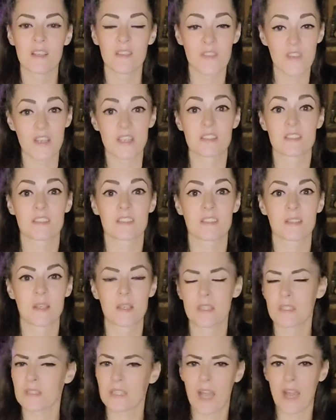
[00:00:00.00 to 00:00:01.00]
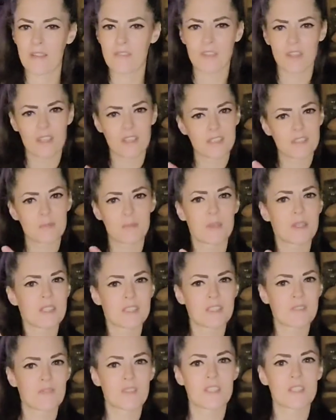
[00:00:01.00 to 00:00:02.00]
this and it's, i feel like it's
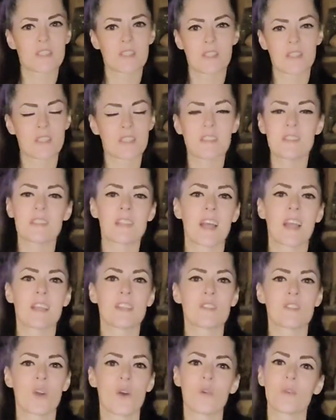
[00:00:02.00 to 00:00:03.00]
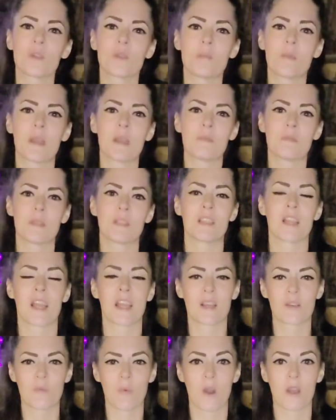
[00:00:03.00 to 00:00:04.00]
because of this this sign totally made me
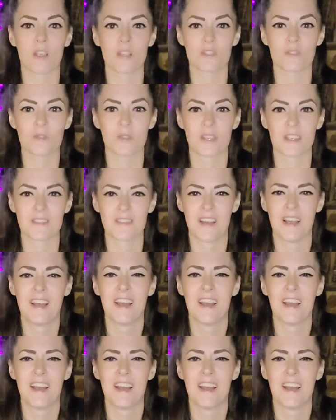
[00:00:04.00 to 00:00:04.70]
like want to do it